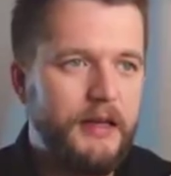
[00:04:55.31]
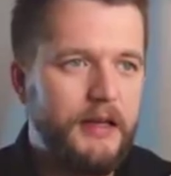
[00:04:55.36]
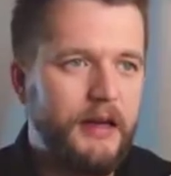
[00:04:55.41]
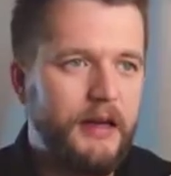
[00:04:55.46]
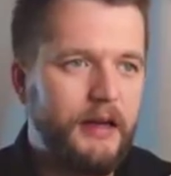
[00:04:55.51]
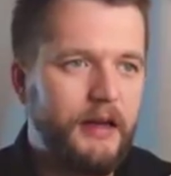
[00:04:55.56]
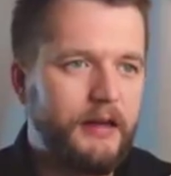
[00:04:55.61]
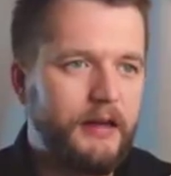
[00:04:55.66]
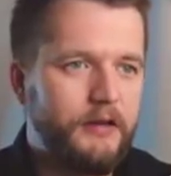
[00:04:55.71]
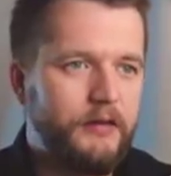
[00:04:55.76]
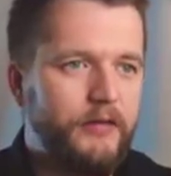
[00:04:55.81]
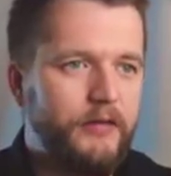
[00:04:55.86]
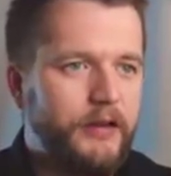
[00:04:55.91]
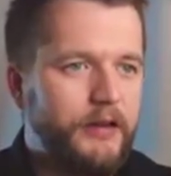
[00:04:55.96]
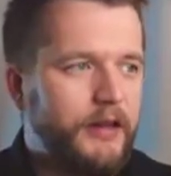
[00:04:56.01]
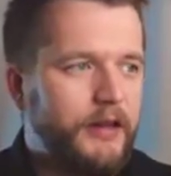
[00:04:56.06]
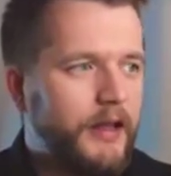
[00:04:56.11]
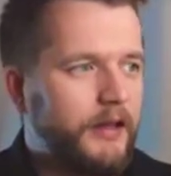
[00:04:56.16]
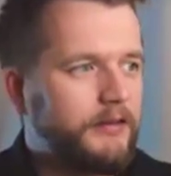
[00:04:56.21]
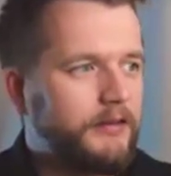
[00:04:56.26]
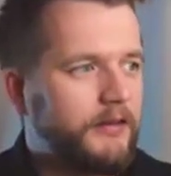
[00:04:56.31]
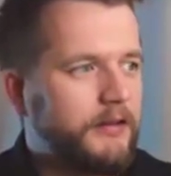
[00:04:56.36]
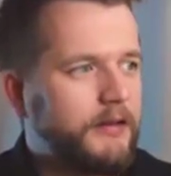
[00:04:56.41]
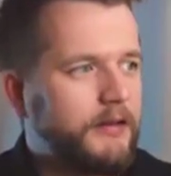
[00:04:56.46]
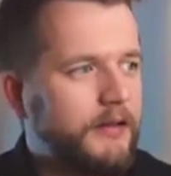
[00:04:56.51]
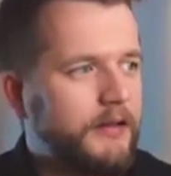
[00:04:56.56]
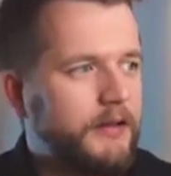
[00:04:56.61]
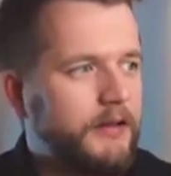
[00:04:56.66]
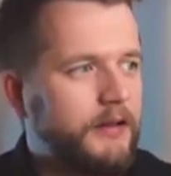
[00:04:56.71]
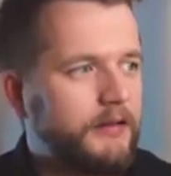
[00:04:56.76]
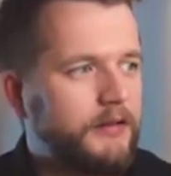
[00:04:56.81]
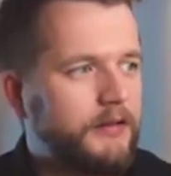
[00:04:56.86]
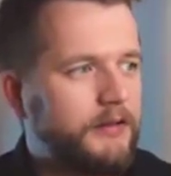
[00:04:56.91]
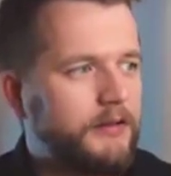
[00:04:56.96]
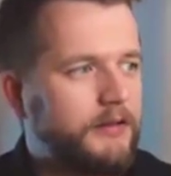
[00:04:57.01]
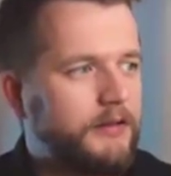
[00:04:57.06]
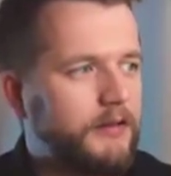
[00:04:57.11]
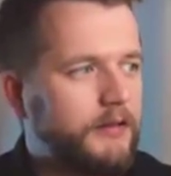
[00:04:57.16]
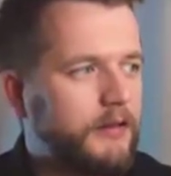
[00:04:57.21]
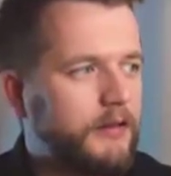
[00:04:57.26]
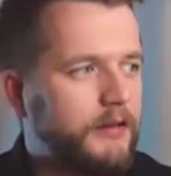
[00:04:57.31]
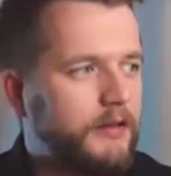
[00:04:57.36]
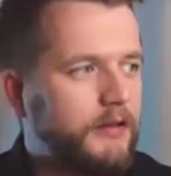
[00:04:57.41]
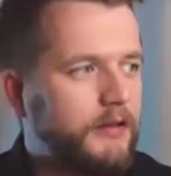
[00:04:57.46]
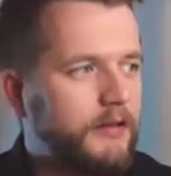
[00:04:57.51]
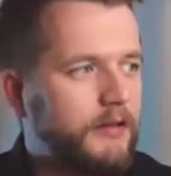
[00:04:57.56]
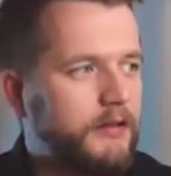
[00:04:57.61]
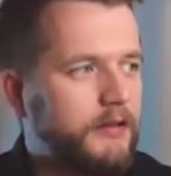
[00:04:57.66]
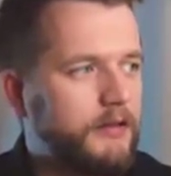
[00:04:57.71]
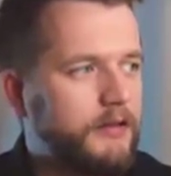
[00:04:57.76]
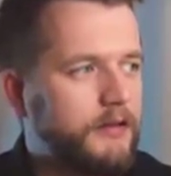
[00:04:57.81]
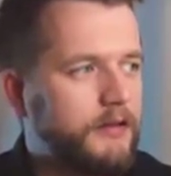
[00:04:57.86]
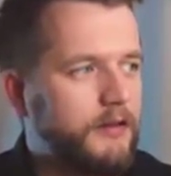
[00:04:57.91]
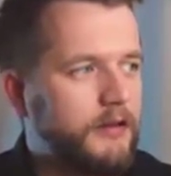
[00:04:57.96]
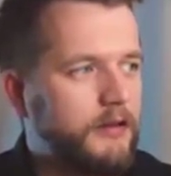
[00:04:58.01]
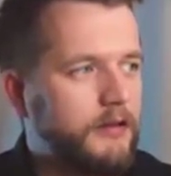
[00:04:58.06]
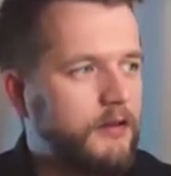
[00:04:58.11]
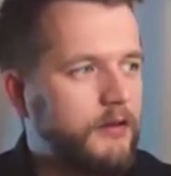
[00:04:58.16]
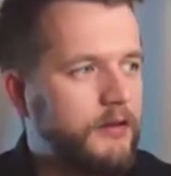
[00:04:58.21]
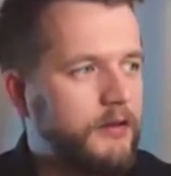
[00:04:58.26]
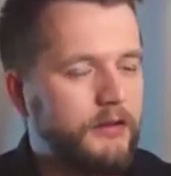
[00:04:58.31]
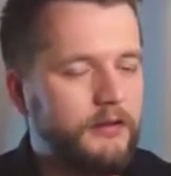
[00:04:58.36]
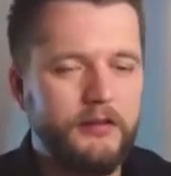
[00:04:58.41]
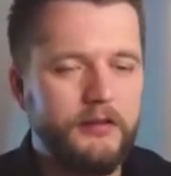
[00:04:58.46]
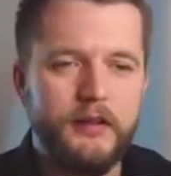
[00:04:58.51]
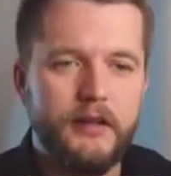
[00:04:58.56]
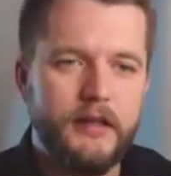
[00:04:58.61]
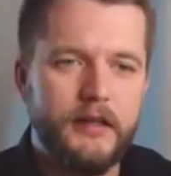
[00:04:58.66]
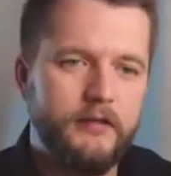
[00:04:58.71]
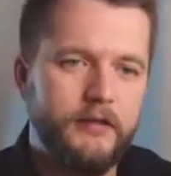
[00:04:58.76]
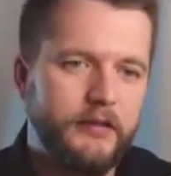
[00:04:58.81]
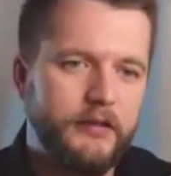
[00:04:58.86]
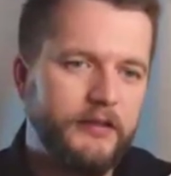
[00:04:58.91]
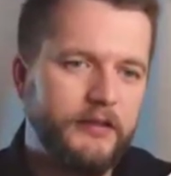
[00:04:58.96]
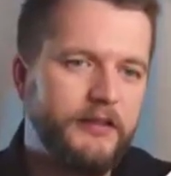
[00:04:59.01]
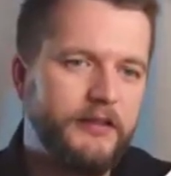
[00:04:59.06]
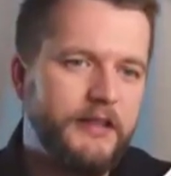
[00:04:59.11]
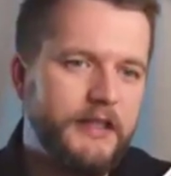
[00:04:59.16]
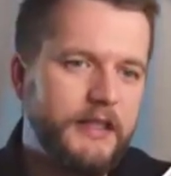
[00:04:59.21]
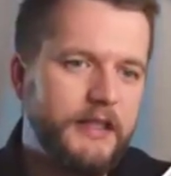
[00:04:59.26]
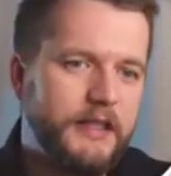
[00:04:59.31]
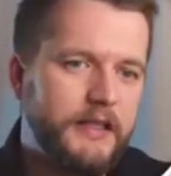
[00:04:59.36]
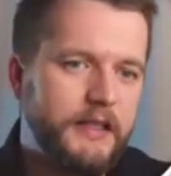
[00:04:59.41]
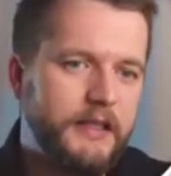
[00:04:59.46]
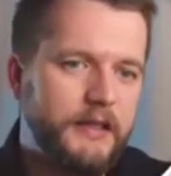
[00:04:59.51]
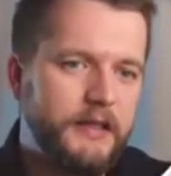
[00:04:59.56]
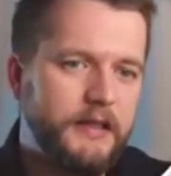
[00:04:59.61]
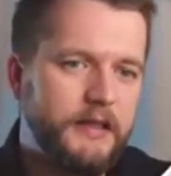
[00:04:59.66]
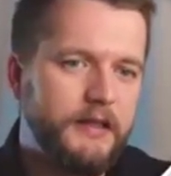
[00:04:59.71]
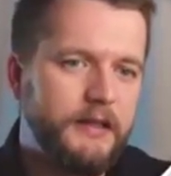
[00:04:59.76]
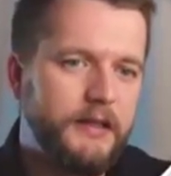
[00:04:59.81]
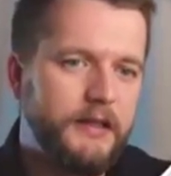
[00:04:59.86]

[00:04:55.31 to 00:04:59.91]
And the fantastic thing is you can save a scene